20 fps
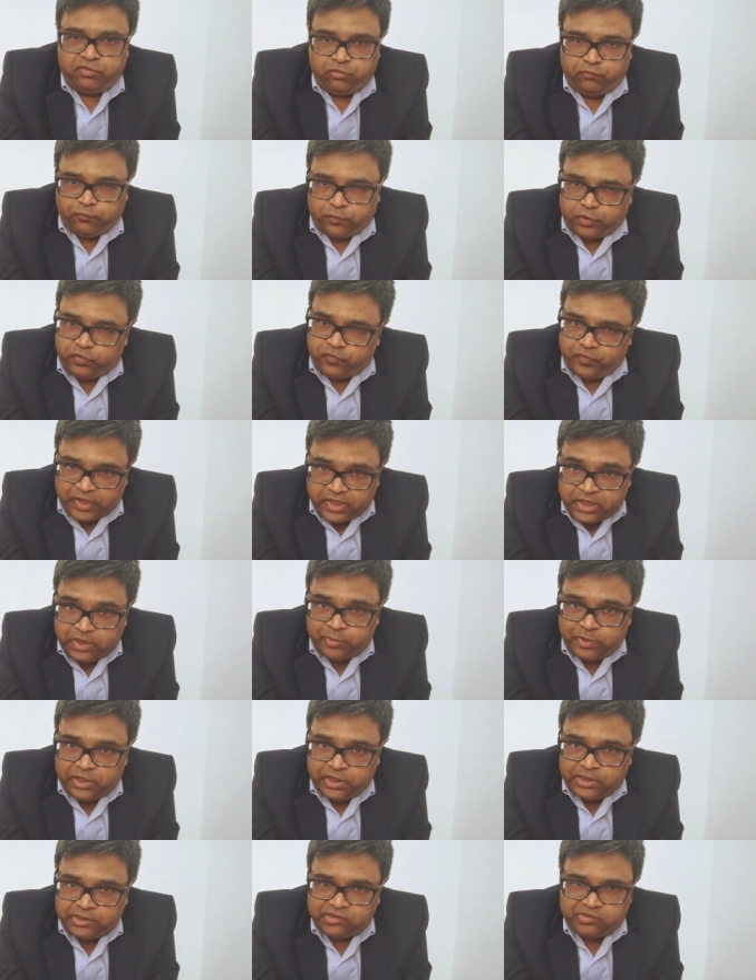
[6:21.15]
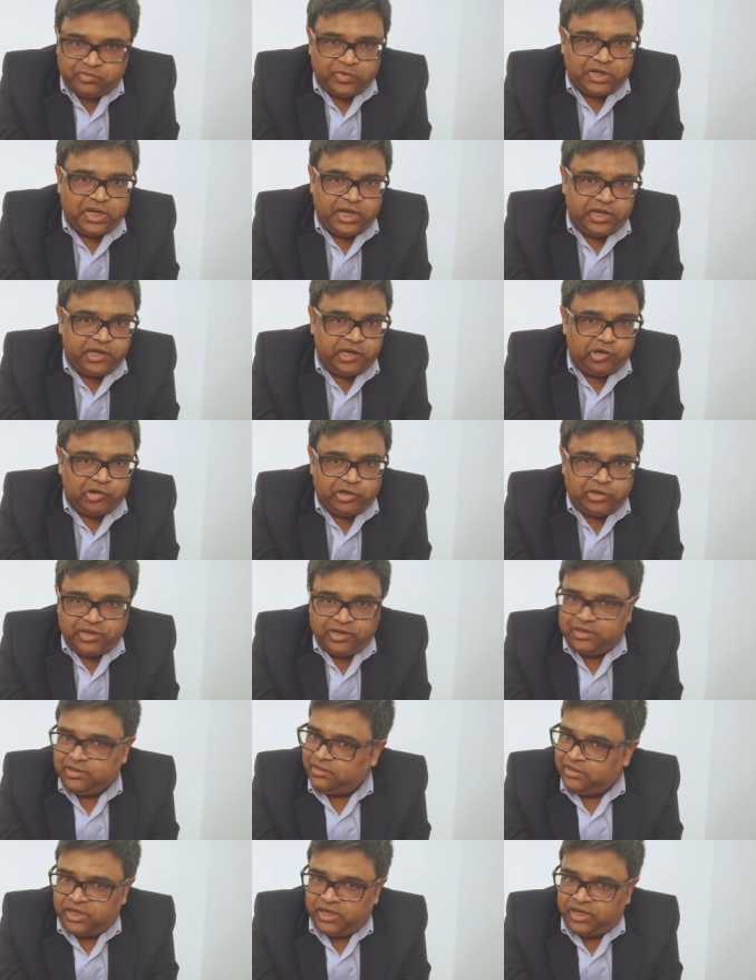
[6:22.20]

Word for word: for twenty minutes, but later on